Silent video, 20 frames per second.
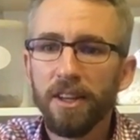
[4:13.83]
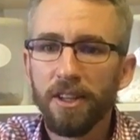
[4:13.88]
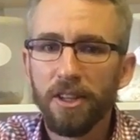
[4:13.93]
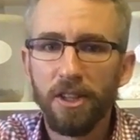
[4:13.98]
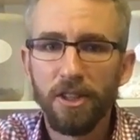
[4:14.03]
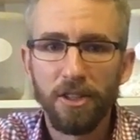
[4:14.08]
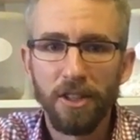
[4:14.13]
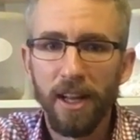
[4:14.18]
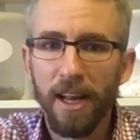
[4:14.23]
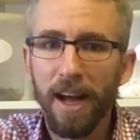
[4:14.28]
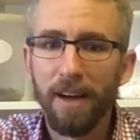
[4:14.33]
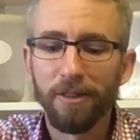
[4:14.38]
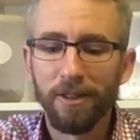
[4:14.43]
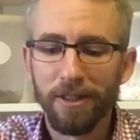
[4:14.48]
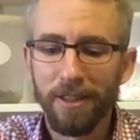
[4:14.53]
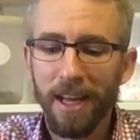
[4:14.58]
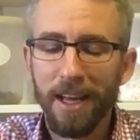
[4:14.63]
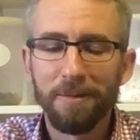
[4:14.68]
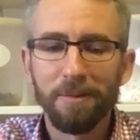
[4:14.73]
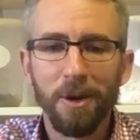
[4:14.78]
You're just going to have to
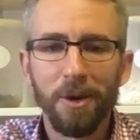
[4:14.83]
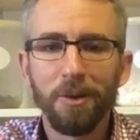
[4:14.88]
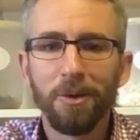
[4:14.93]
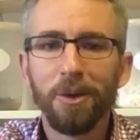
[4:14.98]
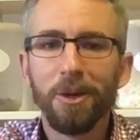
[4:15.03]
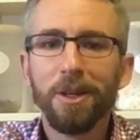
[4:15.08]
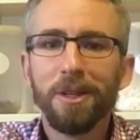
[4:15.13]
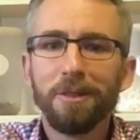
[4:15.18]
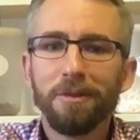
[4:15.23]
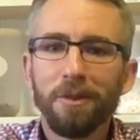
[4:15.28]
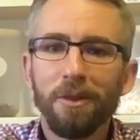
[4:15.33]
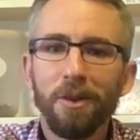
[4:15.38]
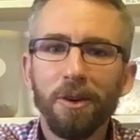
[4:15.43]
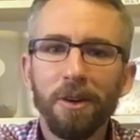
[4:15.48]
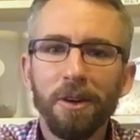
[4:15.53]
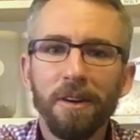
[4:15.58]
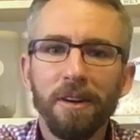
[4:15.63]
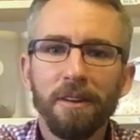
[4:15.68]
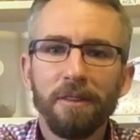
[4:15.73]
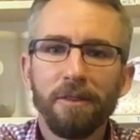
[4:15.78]
take my word
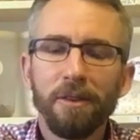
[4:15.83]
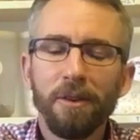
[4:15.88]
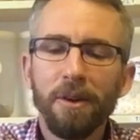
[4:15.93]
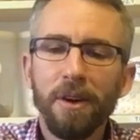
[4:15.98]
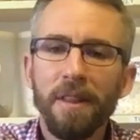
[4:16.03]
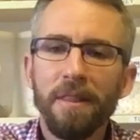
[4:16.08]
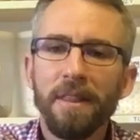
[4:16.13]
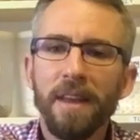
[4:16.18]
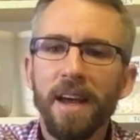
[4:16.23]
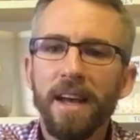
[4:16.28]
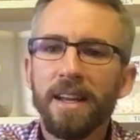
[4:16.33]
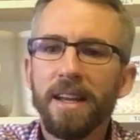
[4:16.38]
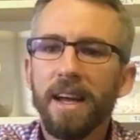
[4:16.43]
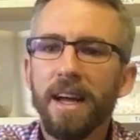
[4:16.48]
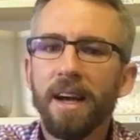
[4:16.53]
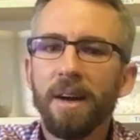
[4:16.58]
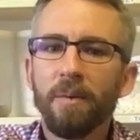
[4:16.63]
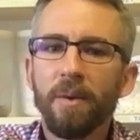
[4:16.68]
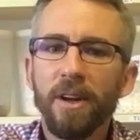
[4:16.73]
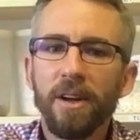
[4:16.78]
for it that
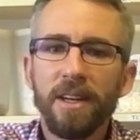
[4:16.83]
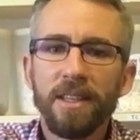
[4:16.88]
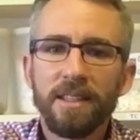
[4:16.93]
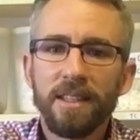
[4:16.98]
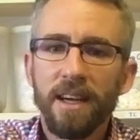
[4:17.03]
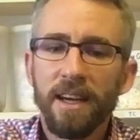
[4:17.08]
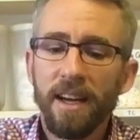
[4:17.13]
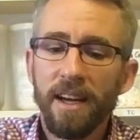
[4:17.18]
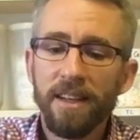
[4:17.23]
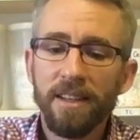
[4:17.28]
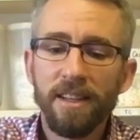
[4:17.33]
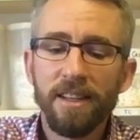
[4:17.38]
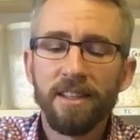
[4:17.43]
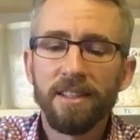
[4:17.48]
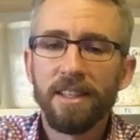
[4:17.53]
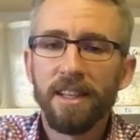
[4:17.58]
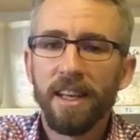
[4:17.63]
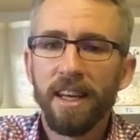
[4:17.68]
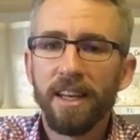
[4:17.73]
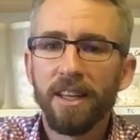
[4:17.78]
when I say a Han
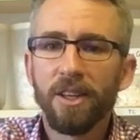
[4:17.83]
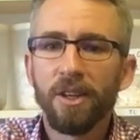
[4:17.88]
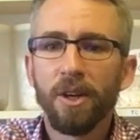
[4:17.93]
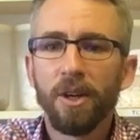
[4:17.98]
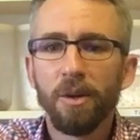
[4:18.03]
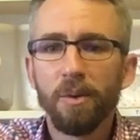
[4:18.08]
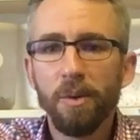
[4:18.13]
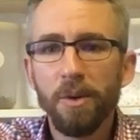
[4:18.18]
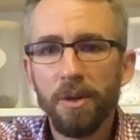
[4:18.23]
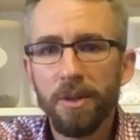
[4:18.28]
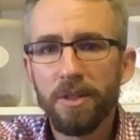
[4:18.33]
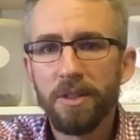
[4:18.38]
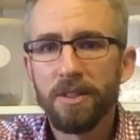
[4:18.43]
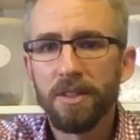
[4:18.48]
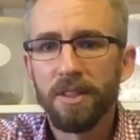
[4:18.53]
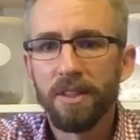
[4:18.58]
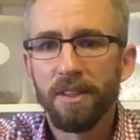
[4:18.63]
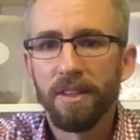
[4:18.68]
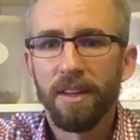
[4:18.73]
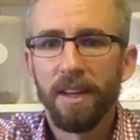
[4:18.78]
Dynasty egg yolk
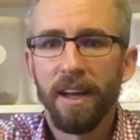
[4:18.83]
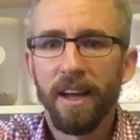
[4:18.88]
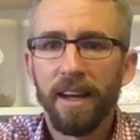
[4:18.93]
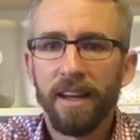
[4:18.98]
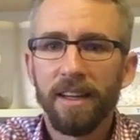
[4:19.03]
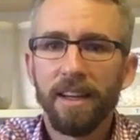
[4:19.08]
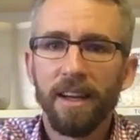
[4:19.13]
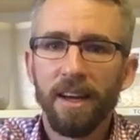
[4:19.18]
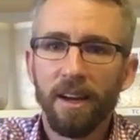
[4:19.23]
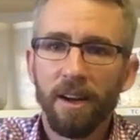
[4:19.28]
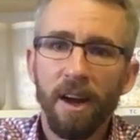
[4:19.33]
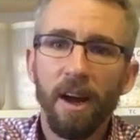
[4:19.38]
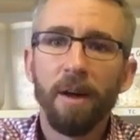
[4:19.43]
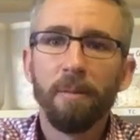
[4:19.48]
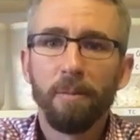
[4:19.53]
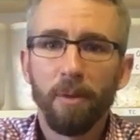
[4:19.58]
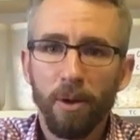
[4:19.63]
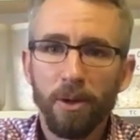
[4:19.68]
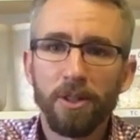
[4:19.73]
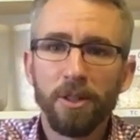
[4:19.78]
was
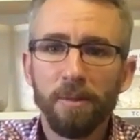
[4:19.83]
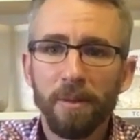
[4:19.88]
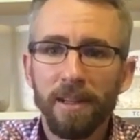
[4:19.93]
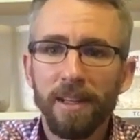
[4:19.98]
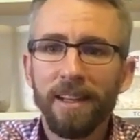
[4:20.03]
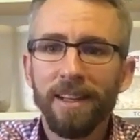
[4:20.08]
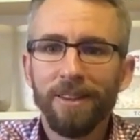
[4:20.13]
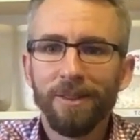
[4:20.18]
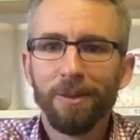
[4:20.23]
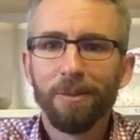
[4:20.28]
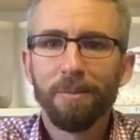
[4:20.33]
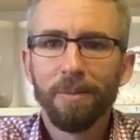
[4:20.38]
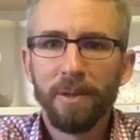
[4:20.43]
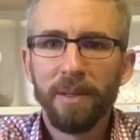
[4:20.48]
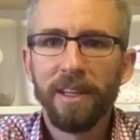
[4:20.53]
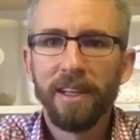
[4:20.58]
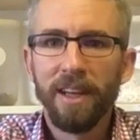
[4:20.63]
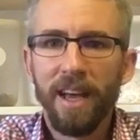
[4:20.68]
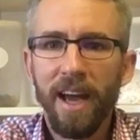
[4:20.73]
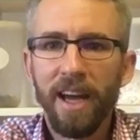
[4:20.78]
approximately, or
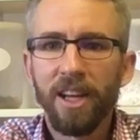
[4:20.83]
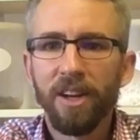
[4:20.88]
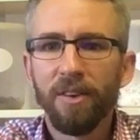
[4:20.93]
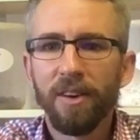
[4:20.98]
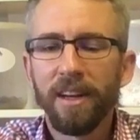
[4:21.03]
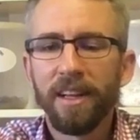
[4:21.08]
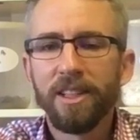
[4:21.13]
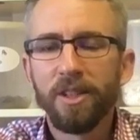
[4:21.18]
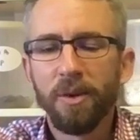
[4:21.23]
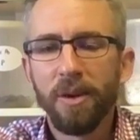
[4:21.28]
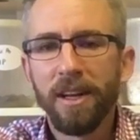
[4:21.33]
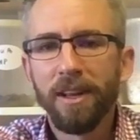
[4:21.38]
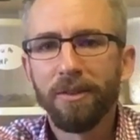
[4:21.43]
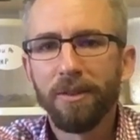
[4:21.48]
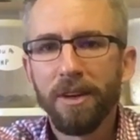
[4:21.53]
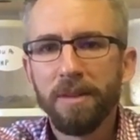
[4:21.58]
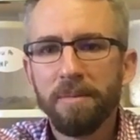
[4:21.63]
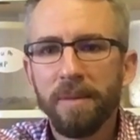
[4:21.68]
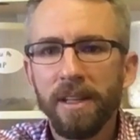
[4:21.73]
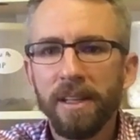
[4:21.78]
pretty accurately,
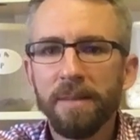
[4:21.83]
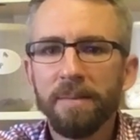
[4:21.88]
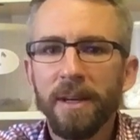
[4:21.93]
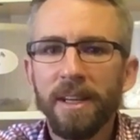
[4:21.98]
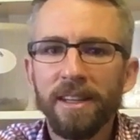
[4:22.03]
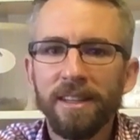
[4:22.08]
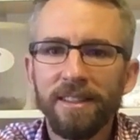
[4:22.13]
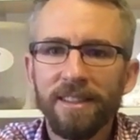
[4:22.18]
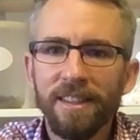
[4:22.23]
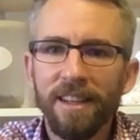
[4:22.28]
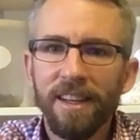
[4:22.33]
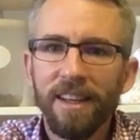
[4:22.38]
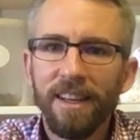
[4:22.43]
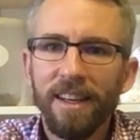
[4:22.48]
23 millimeters.